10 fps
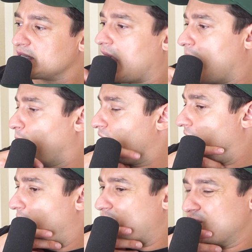time
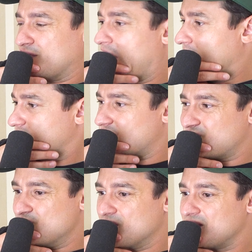without the device,
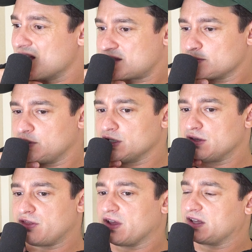like you can get some good
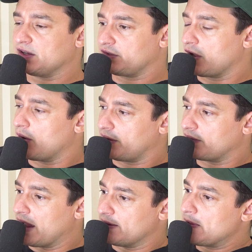thinking going,
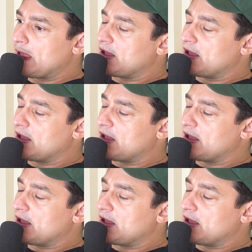right?